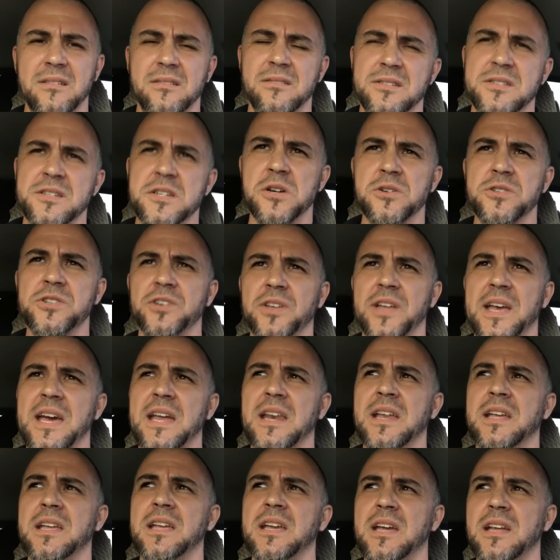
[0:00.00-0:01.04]
social
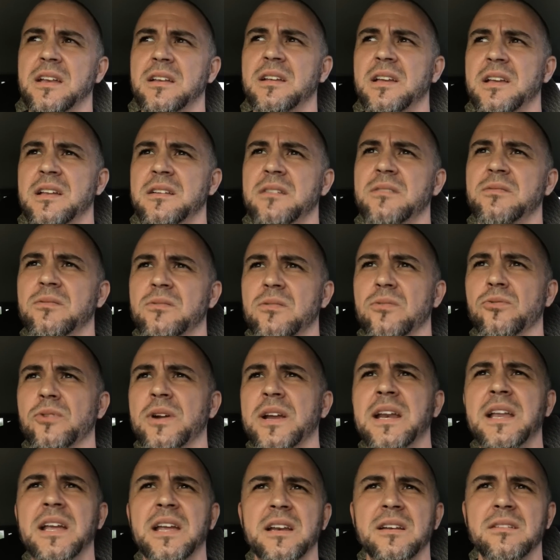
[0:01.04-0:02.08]
etiquette, and
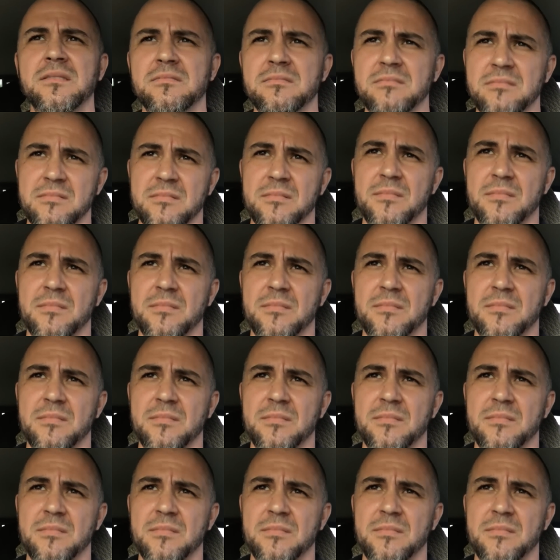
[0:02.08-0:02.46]
reading